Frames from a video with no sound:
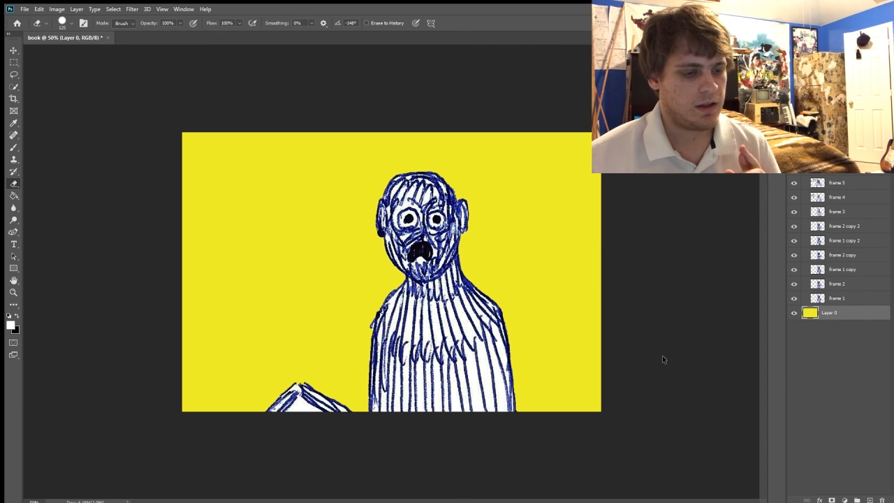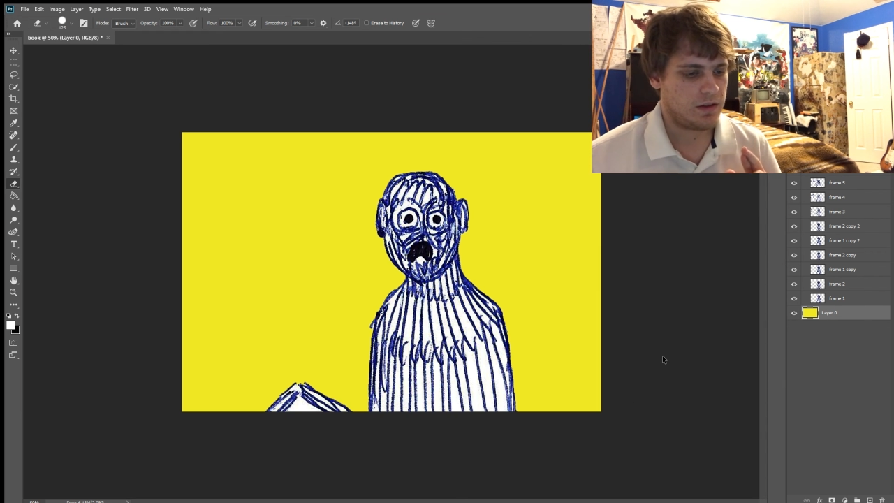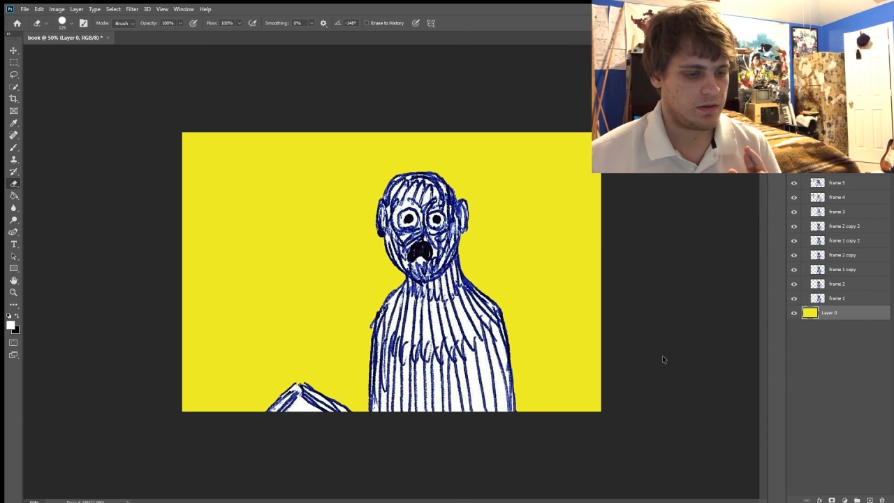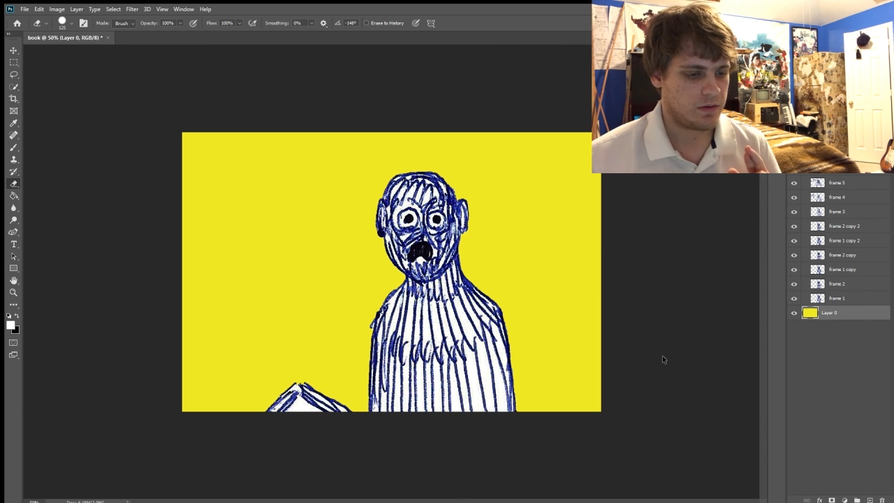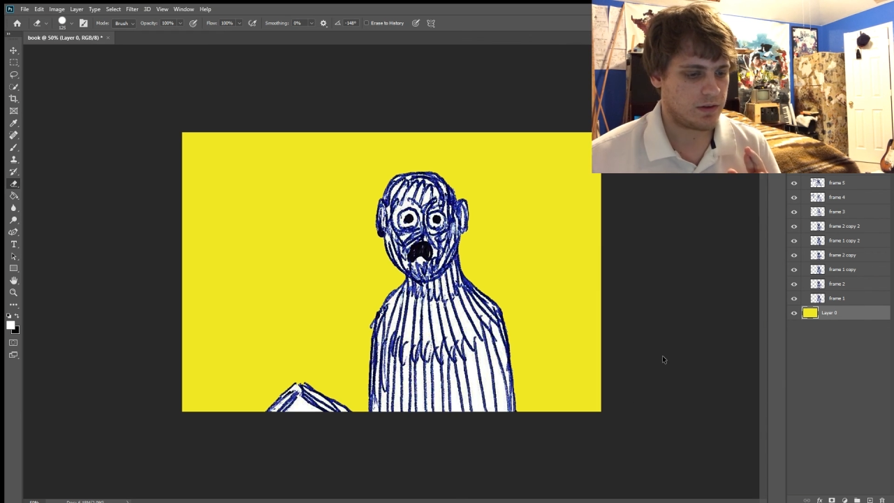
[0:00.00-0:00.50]

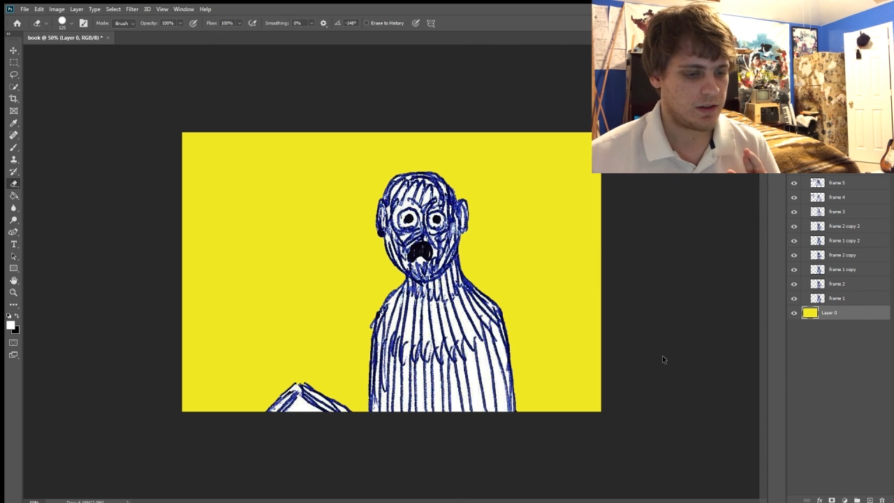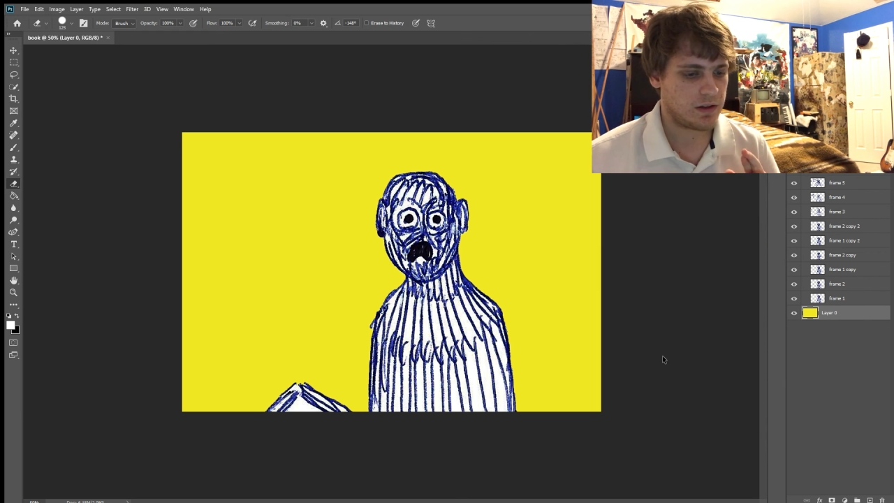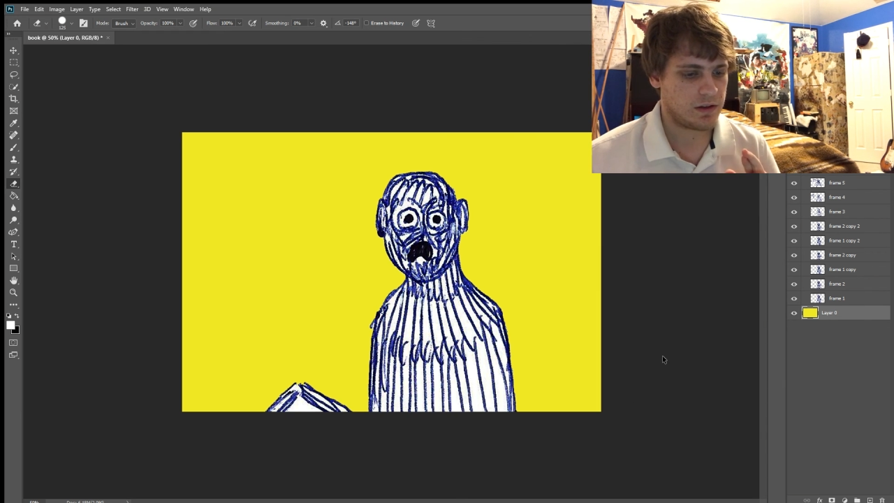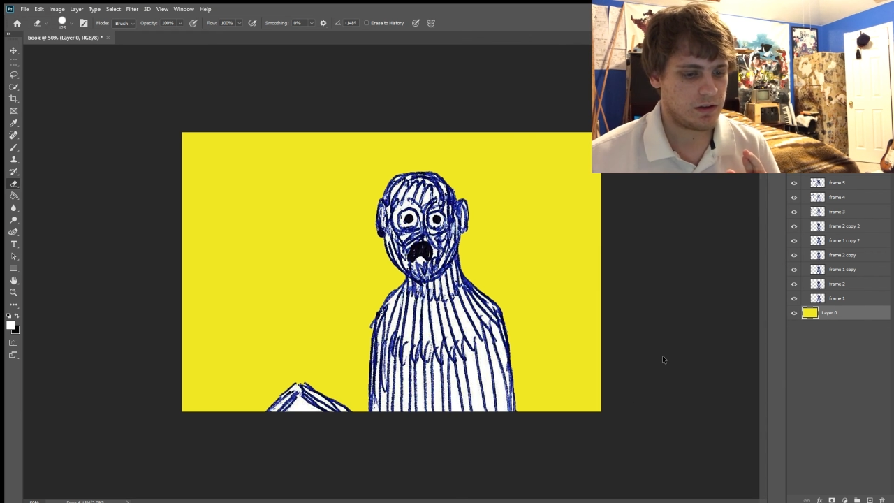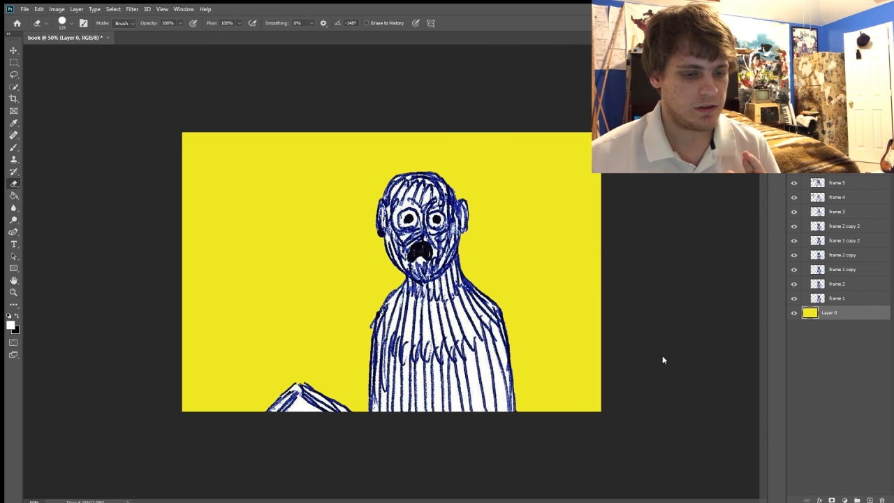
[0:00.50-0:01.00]
So
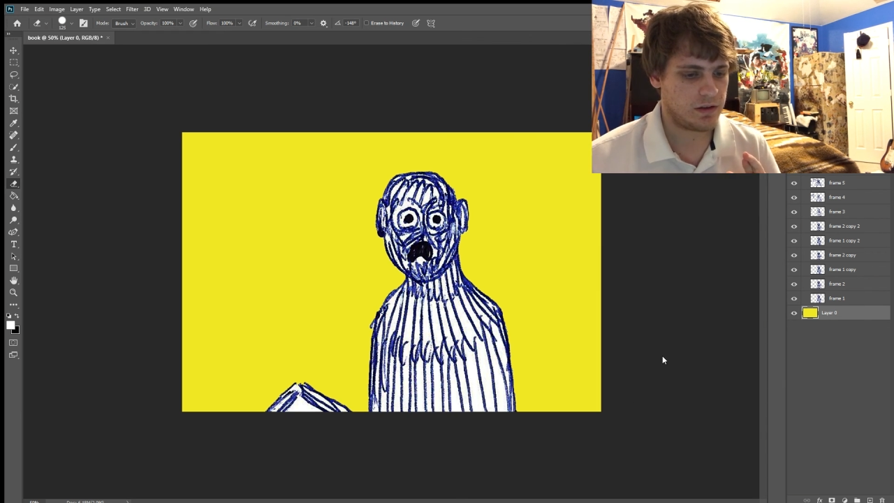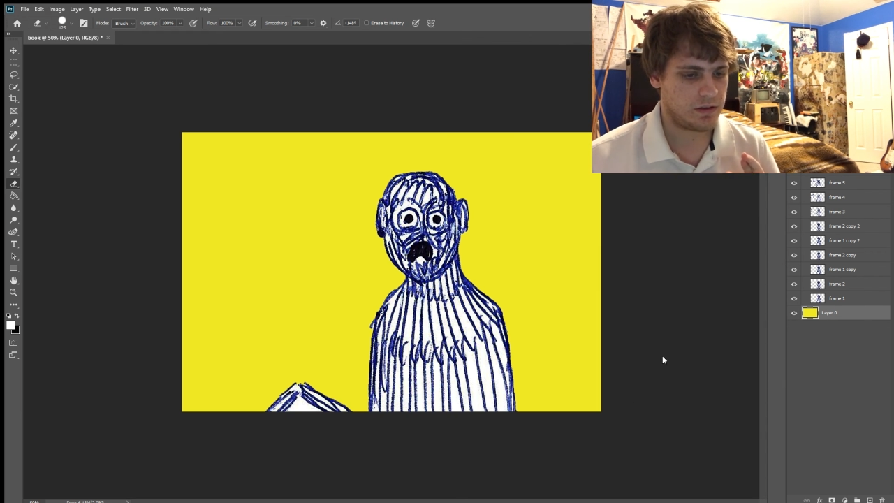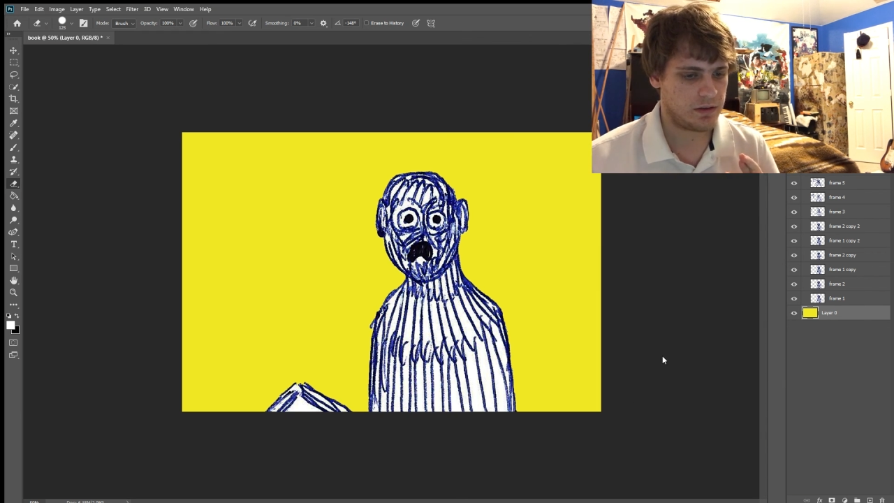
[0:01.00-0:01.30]
sticker,